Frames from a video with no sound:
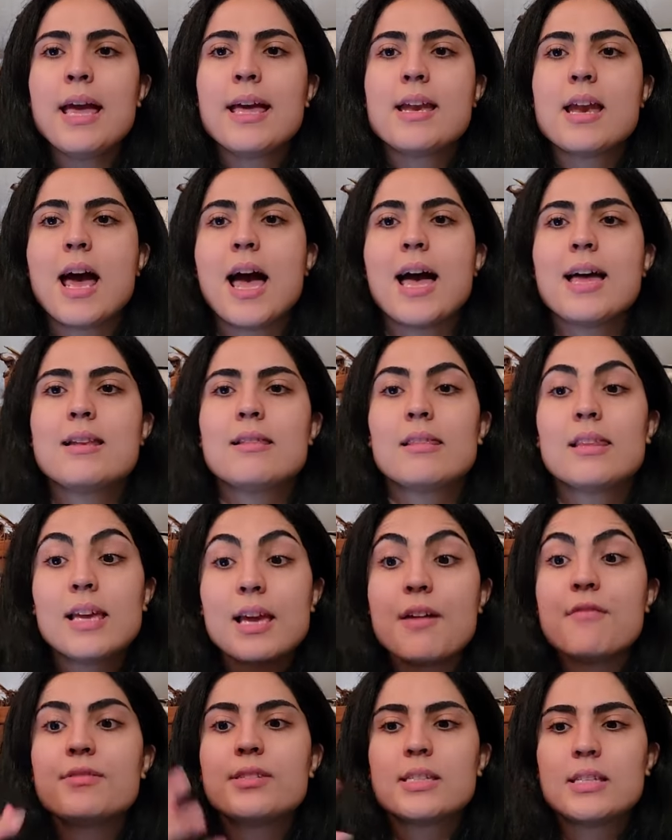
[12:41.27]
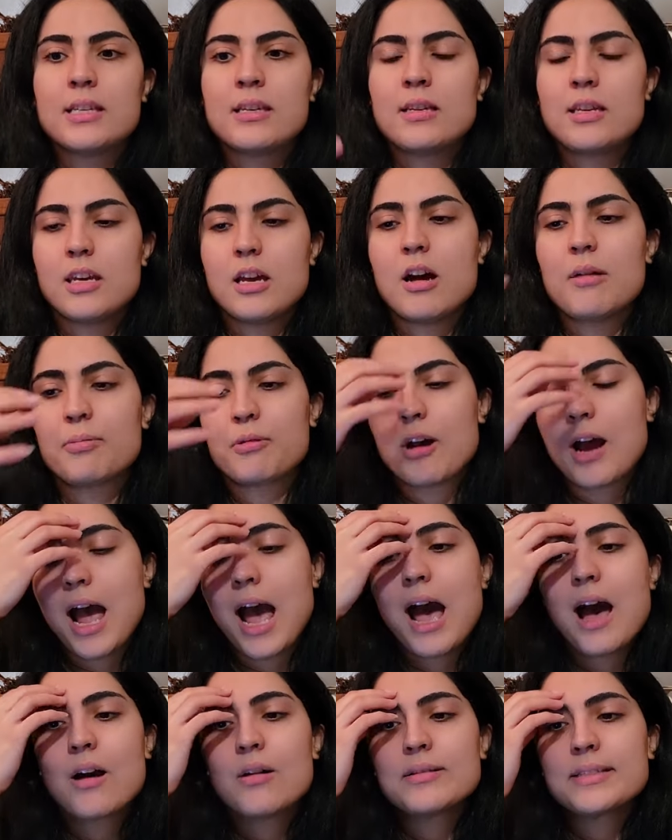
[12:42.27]
that lives in the opera
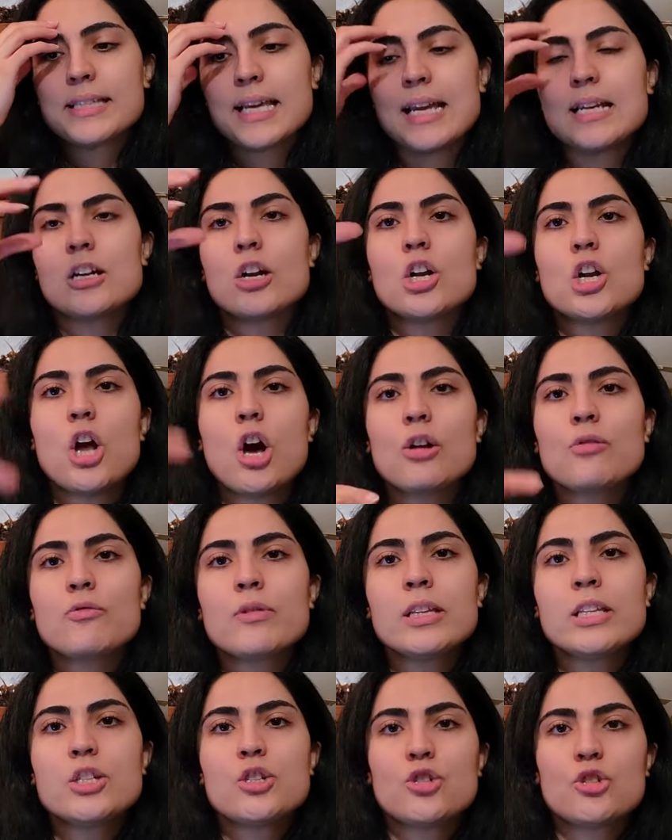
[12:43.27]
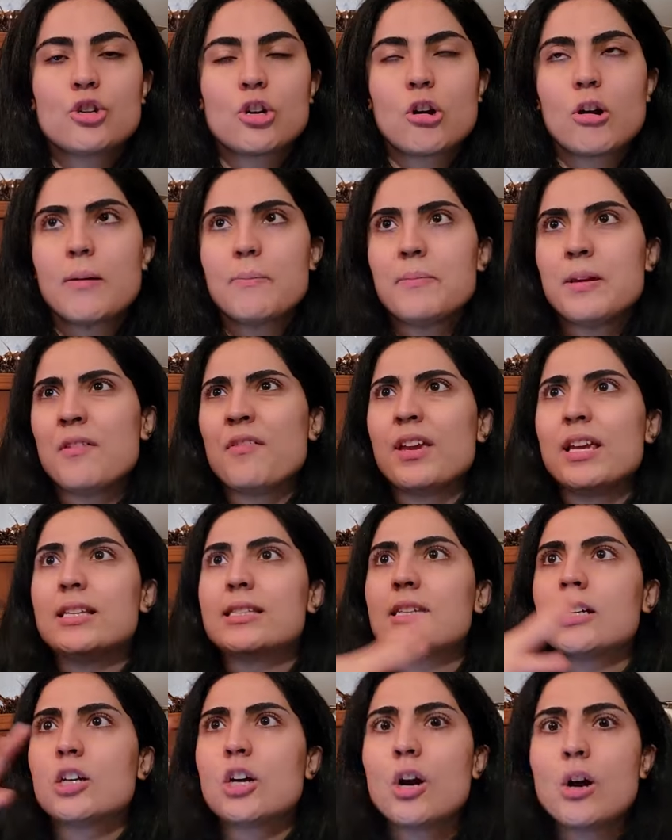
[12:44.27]
house, and they're not really sure if
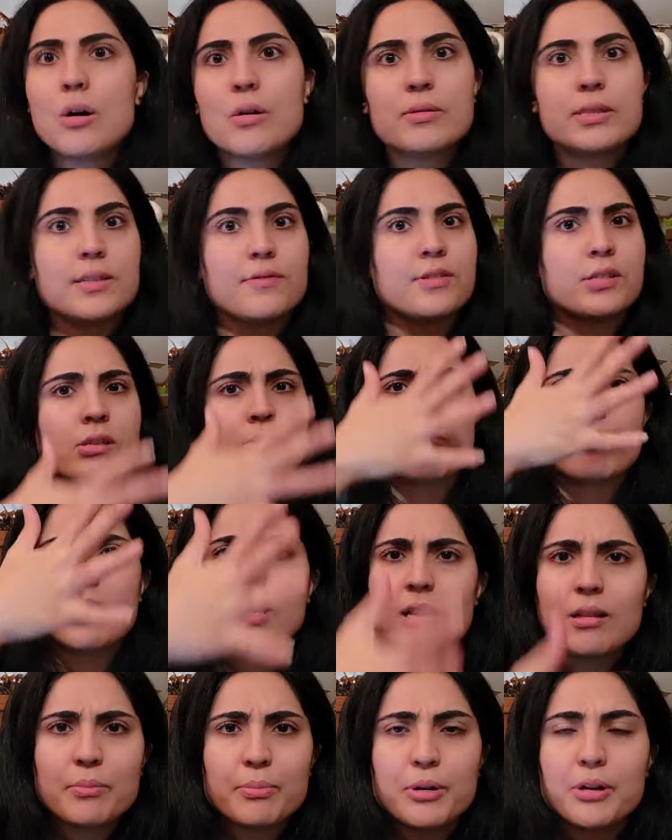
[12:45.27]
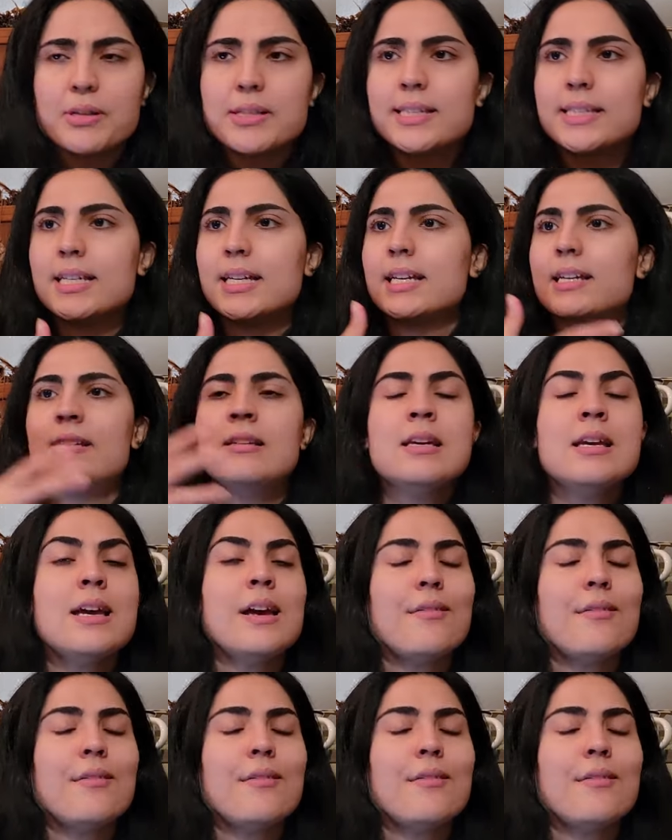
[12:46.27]
he's a ghost, if it's a real person,